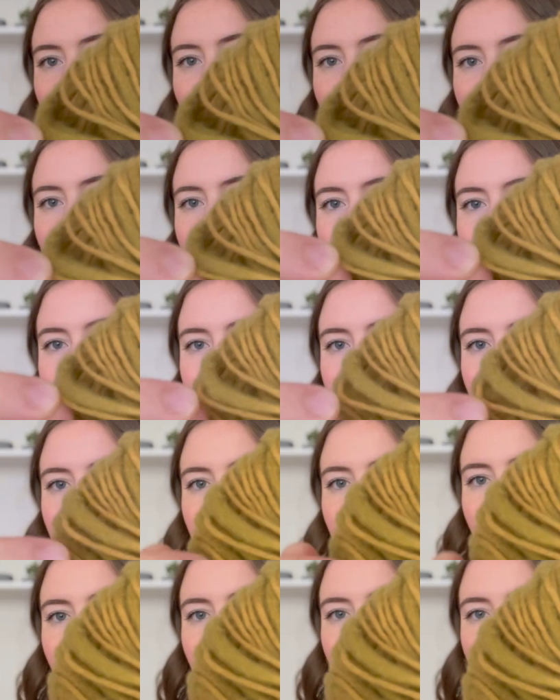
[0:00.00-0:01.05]

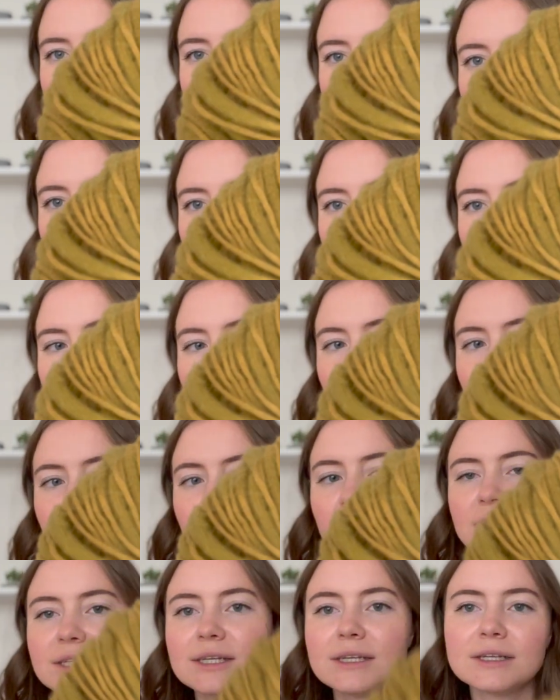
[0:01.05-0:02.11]
uneven, I guess is the word, but
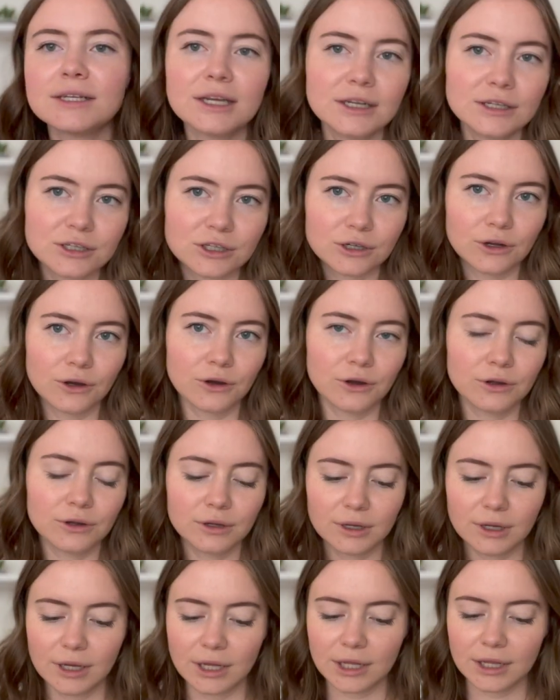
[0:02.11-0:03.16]
it's intentional.
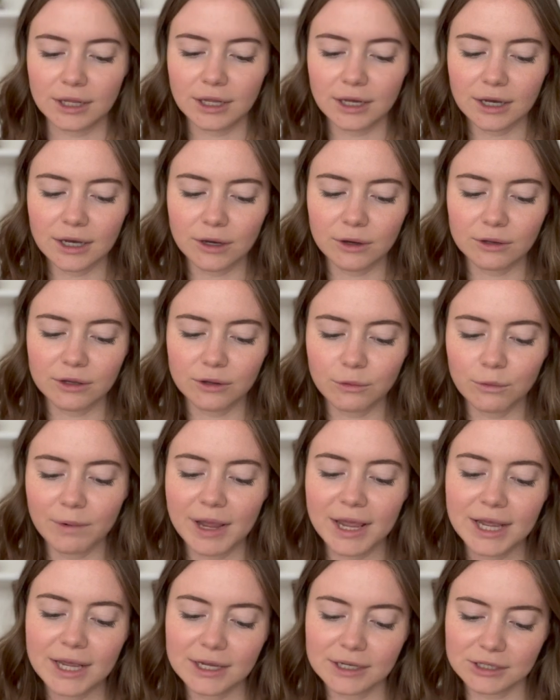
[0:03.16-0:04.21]
The, the
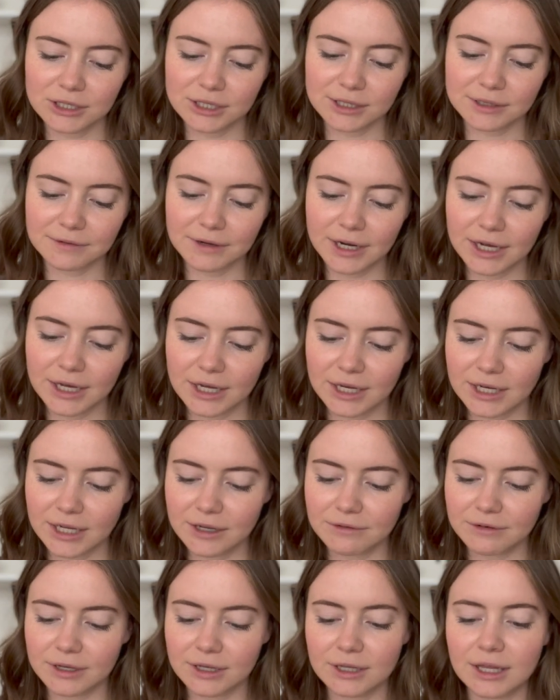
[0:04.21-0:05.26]
weight is just very
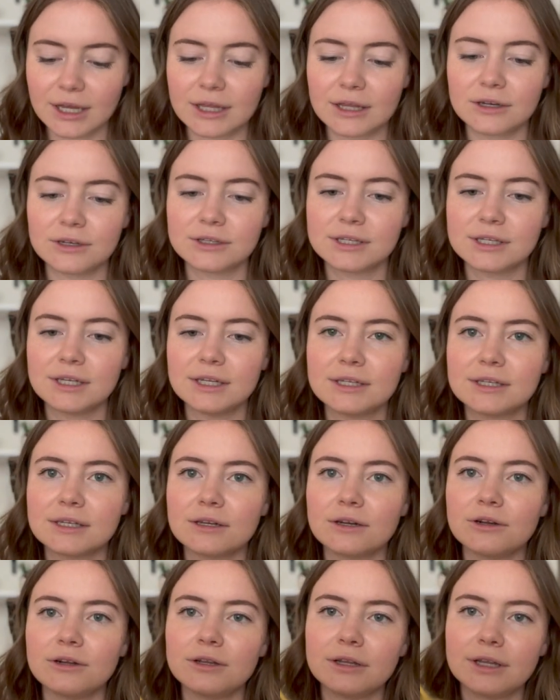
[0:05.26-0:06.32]
uneven. Like there's these
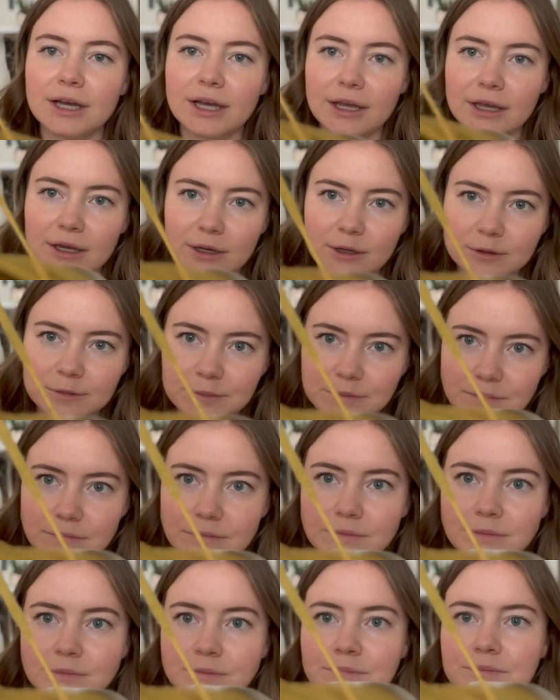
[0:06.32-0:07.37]
little like
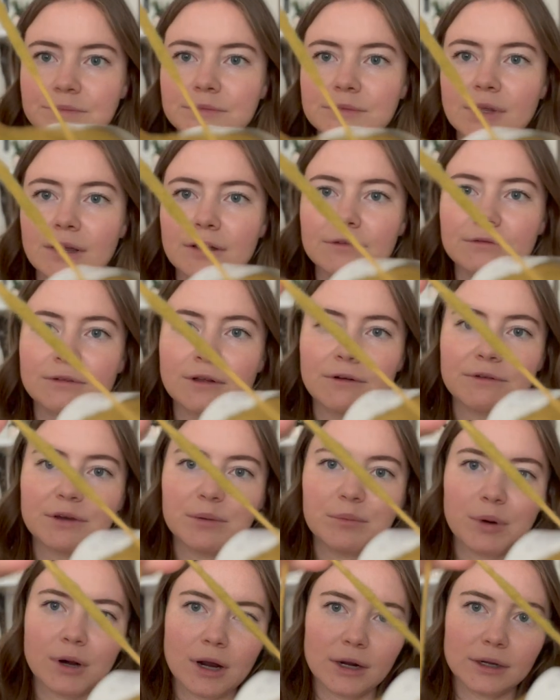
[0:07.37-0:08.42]
fluffy
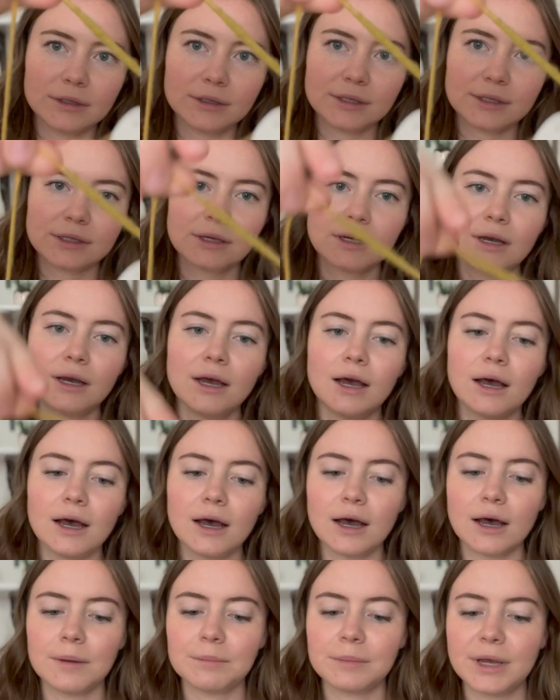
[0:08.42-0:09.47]
parts.
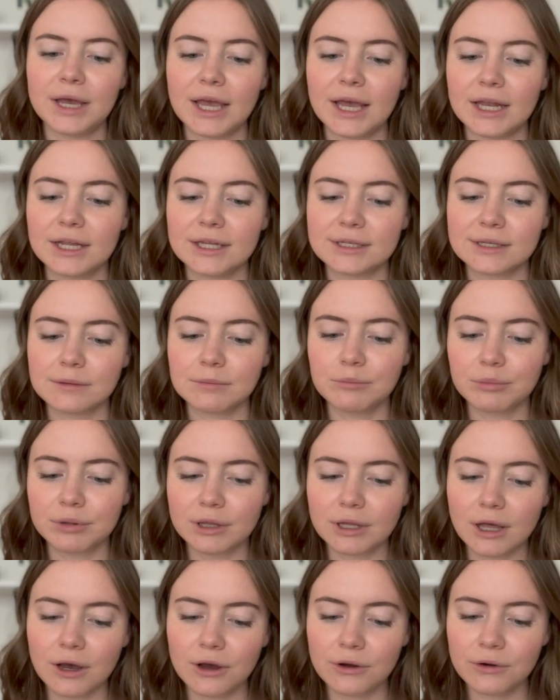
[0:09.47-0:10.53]
Um, and it's a
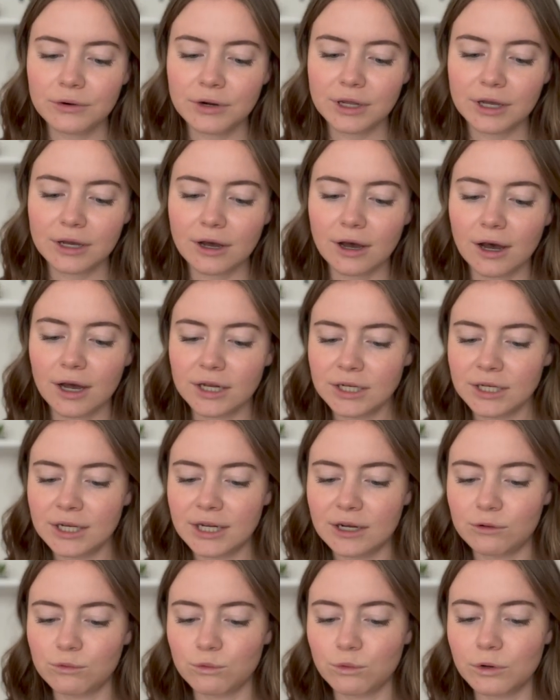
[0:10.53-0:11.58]
blown cotton
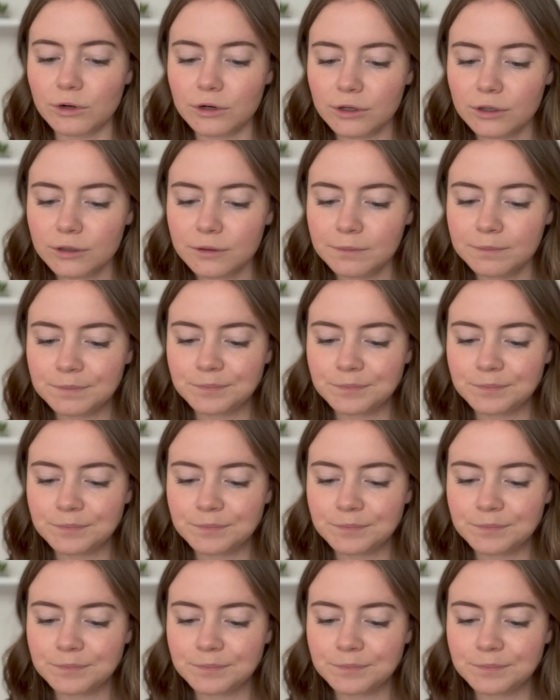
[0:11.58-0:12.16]
and wool.